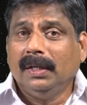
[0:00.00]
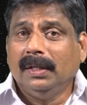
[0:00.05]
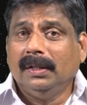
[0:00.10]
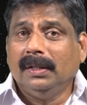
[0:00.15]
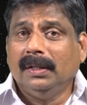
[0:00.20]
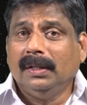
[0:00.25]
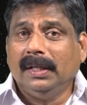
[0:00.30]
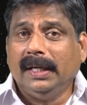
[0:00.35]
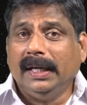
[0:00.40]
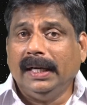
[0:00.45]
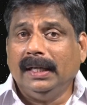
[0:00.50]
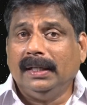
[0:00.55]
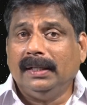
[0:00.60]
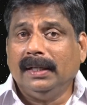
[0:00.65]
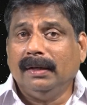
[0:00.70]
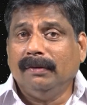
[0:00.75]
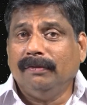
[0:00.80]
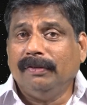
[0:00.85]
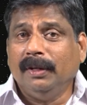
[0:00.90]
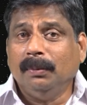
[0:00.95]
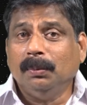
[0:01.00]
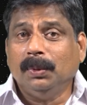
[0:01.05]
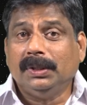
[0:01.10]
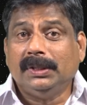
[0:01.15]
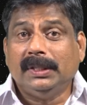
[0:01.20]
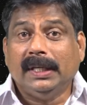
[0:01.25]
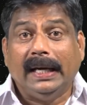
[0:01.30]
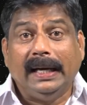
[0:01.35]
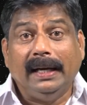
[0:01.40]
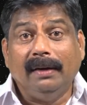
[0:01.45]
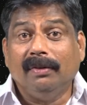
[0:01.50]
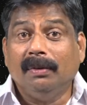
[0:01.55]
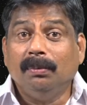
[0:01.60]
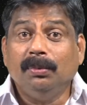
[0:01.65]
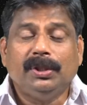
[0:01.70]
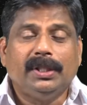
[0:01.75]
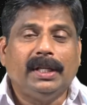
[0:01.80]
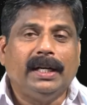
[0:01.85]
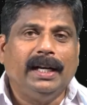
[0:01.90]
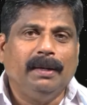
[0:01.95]
the great and famous
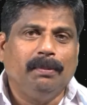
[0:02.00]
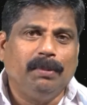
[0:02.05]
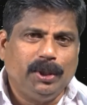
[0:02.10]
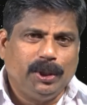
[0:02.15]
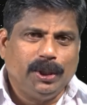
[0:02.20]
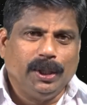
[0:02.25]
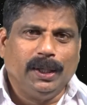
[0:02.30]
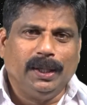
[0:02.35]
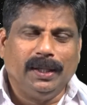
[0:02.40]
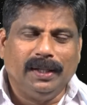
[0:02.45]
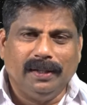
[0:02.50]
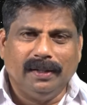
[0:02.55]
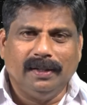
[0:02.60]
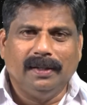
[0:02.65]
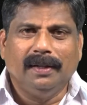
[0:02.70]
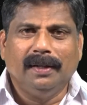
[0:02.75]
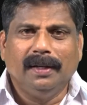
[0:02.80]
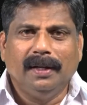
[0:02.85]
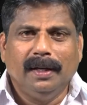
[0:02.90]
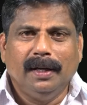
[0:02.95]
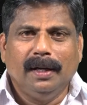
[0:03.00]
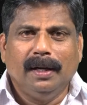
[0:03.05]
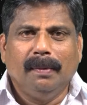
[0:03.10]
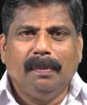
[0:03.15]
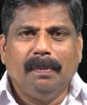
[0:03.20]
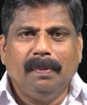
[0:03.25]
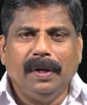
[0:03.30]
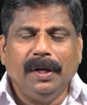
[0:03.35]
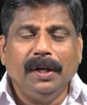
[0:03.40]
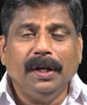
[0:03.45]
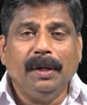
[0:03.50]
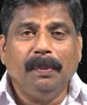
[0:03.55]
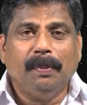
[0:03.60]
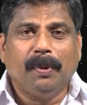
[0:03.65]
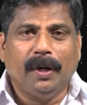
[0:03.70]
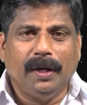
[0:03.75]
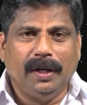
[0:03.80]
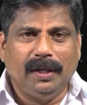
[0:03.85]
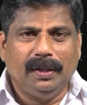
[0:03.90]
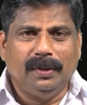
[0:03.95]
Harivamsh Rai Bachchan, the Hindi
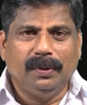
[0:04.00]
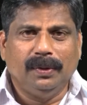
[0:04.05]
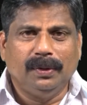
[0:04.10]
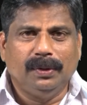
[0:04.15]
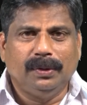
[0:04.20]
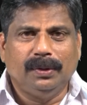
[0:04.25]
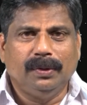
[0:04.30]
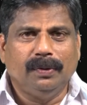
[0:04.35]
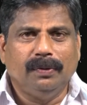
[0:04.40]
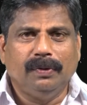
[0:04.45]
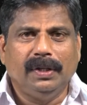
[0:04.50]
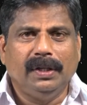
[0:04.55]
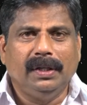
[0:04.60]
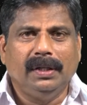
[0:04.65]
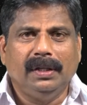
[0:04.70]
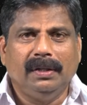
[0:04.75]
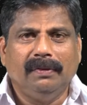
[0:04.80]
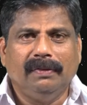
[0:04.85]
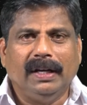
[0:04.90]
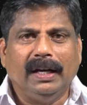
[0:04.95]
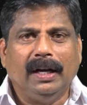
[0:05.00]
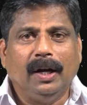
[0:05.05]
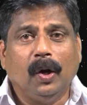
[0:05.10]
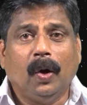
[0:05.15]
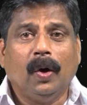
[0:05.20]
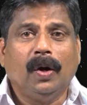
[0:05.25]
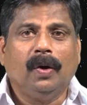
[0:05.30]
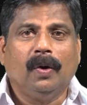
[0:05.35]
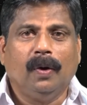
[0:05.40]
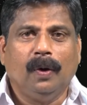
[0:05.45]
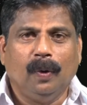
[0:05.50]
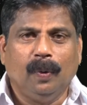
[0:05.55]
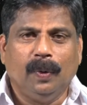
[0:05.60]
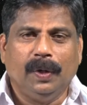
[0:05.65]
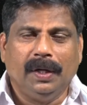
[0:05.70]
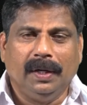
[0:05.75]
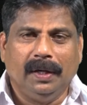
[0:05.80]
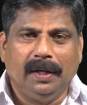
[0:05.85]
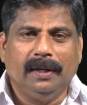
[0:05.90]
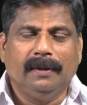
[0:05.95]
poet who is very well known all over
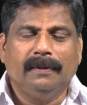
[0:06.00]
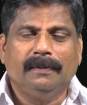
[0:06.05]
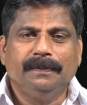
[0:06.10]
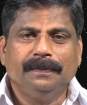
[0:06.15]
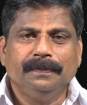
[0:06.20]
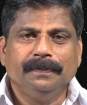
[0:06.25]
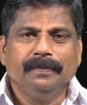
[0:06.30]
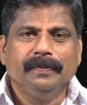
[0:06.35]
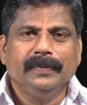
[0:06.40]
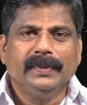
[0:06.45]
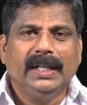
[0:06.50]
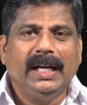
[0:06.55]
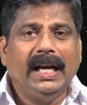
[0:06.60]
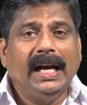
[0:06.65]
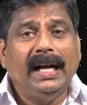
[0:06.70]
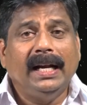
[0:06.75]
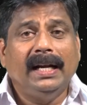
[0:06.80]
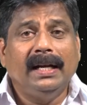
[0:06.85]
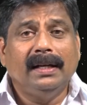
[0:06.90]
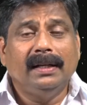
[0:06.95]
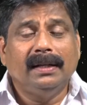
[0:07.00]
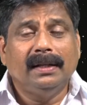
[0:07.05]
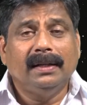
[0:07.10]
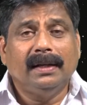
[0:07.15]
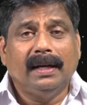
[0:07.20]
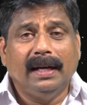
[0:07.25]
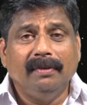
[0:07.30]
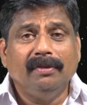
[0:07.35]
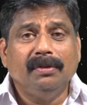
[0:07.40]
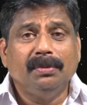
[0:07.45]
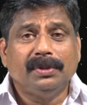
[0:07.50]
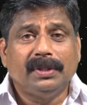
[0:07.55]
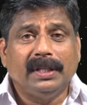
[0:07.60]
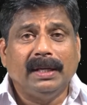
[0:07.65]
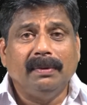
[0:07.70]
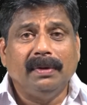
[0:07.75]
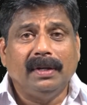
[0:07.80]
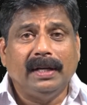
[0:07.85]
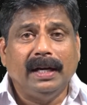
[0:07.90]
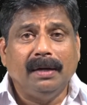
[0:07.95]
India. And Harivamsh
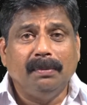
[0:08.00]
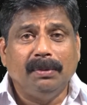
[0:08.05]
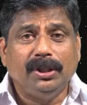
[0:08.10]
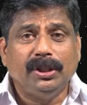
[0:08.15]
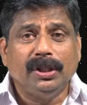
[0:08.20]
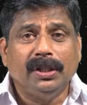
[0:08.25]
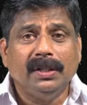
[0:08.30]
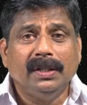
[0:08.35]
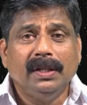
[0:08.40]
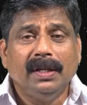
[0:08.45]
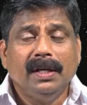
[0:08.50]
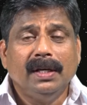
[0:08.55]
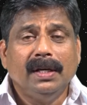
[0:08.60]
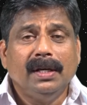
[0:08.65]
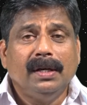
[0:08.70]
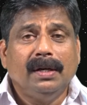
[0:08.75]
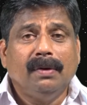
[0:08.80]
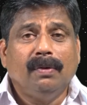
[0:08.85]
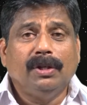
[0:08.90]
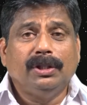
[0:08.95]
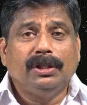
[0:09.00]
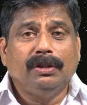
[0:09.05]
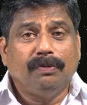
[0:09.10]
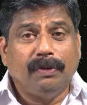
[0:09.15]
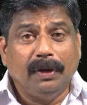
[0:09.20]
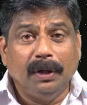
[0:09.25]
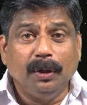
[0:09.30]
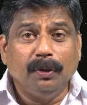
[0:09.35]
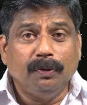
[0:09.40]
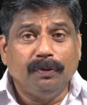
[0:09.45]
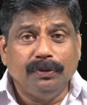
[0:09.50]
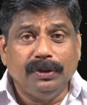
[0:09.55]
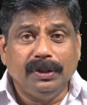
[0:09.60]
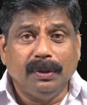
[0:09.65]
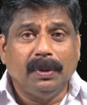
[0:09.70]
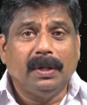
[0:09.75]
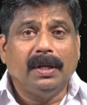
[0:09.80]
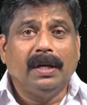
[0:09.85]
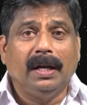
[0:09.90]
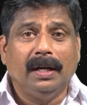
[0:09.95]
Rai Bachchan was a friend of
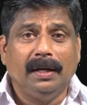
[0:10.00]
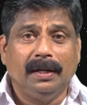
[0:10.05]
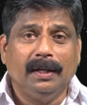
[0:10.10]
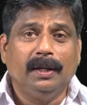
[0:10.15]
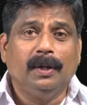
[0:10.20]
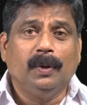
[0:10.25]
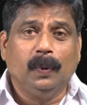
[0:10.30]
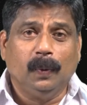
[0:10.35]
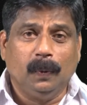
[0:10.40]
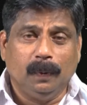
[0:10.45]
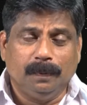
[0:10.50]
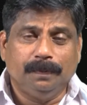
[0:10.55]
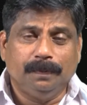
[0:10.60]
Jawaharlal Nehru.